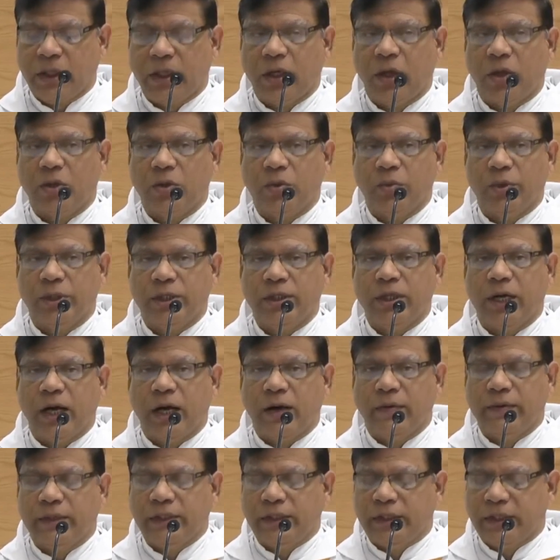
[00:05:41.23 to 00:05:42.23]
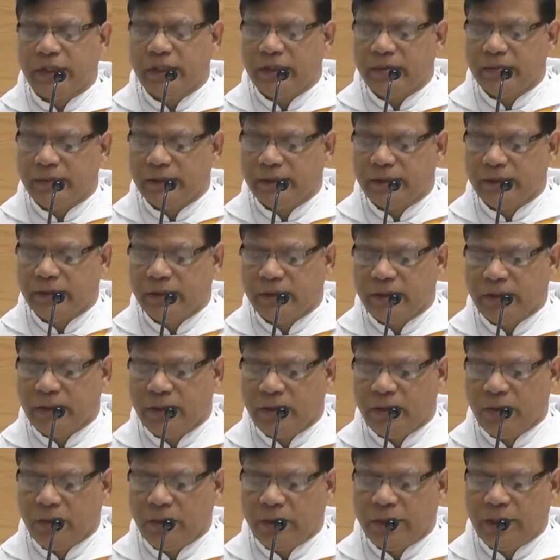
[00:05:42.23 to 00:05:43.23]
along with our dreams,
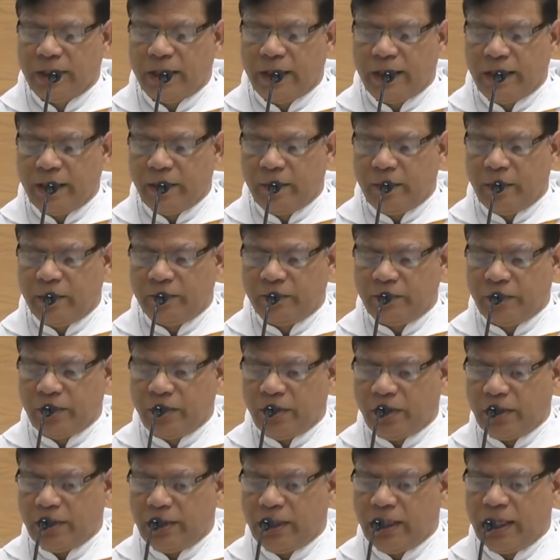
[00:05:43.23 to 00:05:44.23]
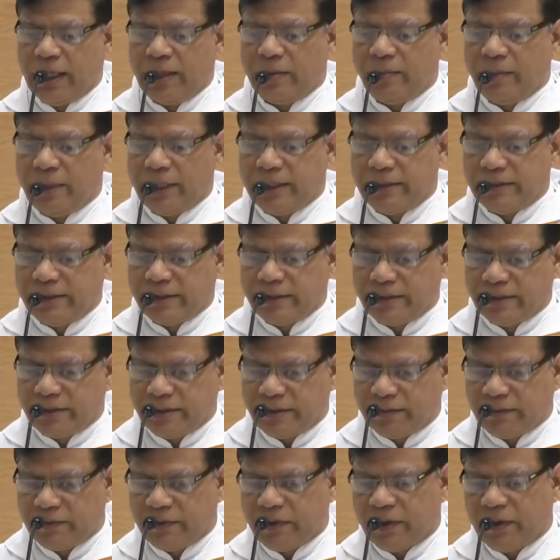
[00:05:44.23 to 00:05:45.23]
with the help of God and
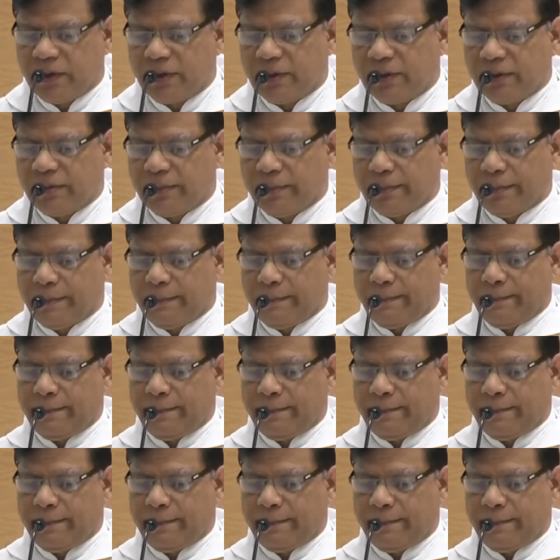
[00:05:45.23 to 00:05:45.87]
blessings of God.